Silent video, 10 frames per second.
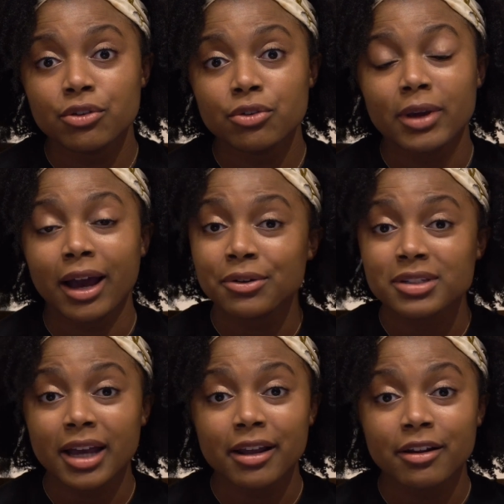knew
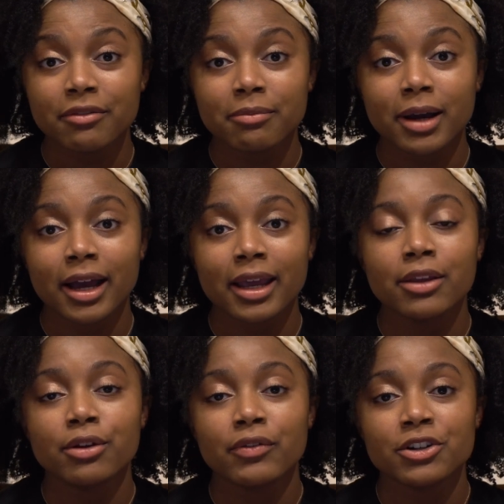outside of my
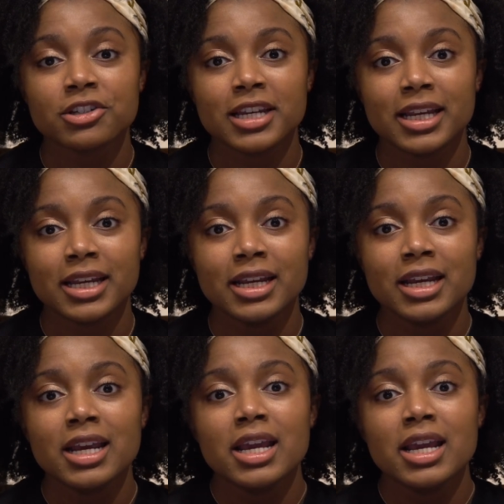university,